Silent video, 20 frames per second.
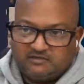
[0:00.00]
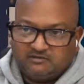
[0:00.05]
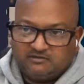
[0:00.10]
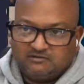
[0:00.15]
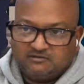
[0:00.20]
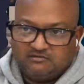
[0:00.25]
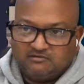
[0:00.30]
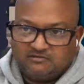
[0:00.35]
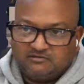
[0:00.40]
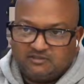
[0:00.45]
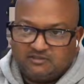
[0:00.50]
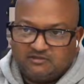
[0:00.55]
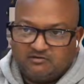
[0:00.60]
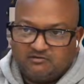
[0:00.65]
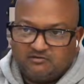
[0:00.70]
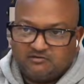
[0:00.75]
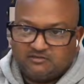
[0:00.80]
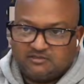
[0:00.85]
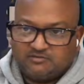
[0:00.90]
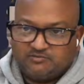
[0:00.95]
on
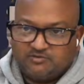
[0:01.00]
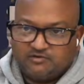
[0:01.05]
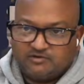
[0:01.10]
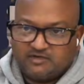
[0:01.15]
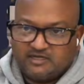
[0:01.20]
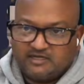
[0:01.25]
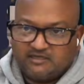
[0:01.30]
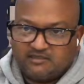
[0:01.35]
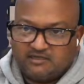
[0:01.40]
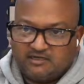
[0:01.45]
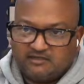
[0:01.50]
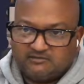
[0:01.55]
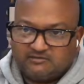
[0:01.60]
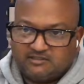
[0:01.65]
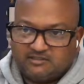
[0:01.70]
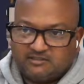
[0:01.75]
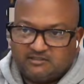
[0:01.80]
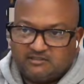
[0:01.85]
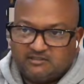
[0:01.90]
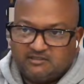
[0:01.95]
localhost port
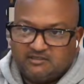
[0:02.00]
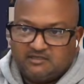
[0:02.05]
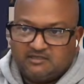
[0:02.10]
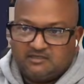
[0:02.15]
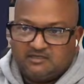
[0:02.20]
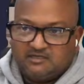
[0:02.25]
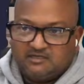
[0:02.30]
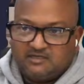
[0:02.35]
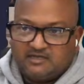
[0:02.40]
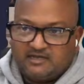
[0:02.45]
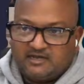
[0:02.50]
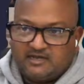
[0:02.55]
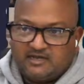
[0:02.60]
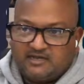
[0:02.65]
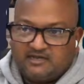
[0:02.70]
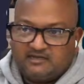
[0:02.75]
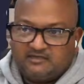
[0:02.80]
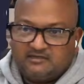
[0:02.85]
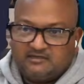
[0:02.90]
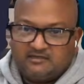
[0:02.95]
8000
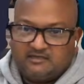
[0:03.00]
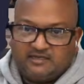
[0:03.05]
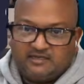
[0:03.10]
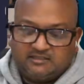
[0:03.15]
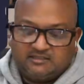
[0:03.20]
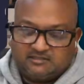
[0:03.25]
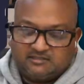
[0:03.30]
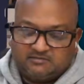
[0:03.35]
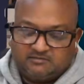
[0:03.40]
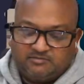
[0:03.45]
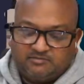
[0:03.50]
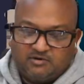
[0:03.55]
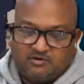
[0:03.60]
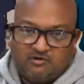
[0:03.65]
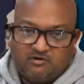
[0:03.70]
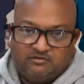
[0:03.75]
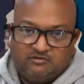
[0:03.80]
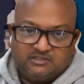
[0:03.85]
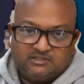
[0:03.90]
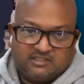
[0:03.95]
and
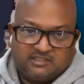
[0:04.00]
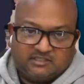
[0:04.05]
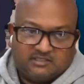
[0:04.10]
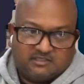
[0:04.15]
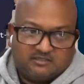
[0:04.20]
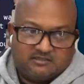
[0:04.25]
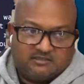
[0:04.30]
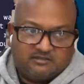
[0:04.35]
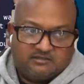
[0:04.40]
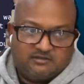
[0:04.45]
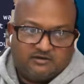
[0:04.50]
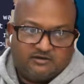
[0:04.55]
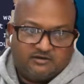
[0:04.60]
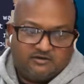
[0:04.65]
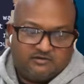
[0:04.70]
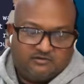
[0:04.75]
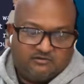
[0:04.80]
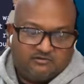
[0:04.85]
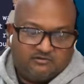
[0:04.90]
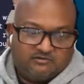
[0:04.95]
expose it
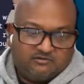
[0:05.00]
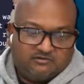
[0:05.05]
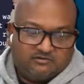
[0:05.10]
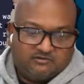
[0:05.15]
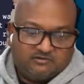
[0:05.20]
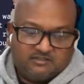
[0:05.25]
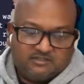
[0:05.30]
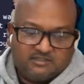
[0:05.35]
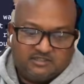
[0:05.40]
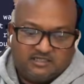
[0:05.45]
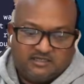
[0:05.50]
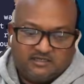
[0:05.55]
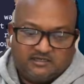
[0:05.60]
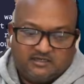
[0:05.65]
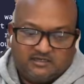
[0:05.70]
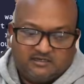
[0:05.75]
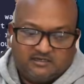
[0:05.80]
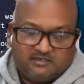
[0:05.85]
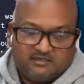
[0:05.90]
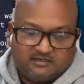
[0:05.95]
to the
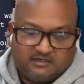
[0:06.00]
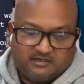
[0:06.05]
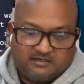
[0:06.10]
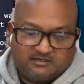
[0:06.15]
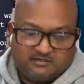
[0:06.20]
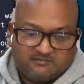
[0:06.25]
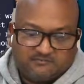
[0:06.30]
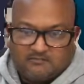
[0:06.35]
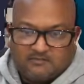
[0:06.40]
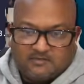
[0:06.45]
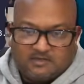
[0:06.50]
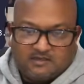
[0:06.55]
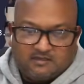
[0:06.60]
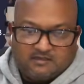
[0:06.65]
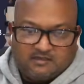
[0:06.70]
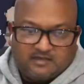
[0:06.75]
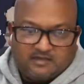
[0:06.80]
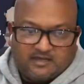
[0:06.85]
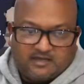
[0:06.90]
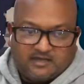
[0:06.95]
internet.
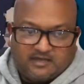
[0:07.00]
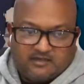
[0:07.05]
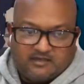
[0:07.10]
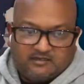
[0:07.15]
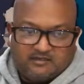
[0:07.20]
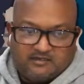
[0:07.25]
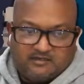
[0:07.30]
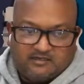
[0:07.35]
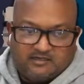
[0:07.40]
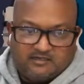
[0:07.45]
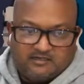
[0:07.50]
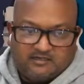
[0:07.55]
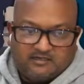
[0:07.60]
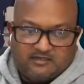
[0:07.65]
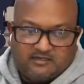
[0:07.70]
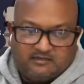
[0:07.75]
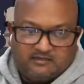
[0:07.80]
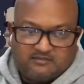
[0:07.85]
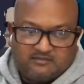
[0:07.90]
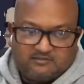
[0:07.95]
And it
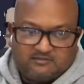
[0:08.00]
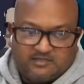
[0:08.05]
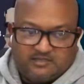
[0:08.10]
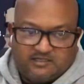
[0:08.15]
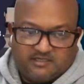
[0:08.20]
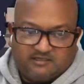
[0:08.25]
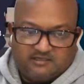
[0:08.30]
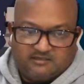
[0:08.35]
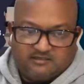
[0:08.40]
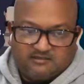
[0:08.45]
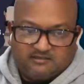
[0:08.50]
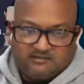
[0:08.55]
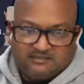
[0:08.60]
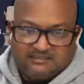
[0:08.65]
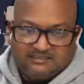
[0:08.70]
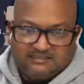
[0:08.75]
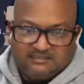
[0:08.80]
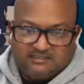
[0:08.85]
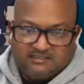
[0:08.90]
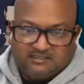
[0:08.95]
tells me
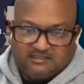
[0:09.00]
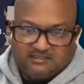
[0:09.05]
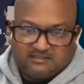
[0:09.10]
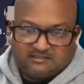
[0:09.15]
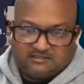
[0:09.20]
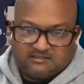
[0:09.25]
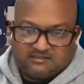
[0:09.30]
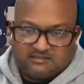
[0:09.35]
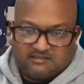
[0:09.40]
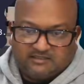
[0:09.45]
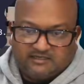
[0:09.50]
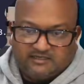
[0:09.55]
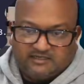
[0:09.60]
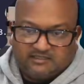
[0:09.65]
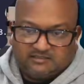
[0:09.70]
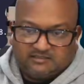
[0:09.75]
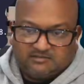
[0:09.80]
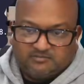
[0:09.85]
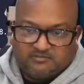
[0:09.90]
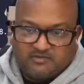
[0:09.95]
this
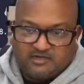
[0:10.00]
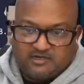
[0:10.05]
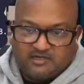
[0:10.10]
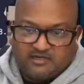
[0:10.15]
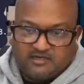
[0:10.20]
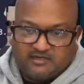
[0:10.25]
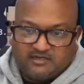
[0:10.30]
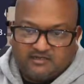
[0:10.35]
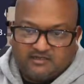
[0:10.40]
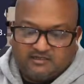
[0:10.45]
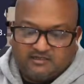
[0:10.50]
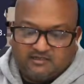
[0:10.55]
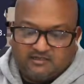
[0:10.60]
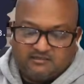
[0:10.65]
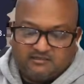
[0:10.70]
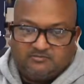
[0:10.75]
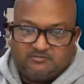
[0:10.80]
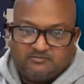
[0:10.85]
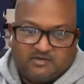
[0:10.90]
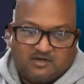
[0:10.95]
is my
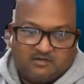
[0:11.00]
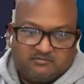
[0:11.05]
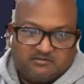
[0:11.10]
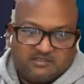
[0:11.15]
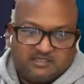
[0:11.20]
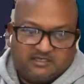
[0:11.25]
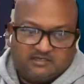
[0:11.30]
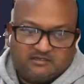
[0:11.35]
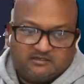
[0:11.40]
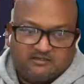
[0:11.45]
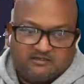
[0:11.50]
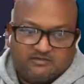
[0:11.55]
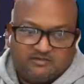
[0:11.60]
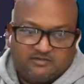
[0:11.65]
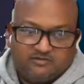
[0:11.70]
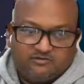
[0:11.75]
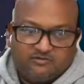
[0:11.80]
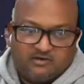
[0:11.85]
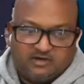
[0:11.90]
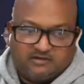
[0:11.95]
public
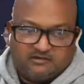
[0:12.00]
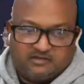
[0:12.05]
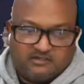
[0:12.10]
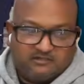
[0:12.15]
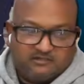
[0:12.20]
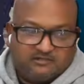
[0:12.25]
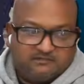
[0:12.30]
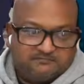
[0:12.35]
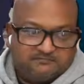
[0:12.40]
URL.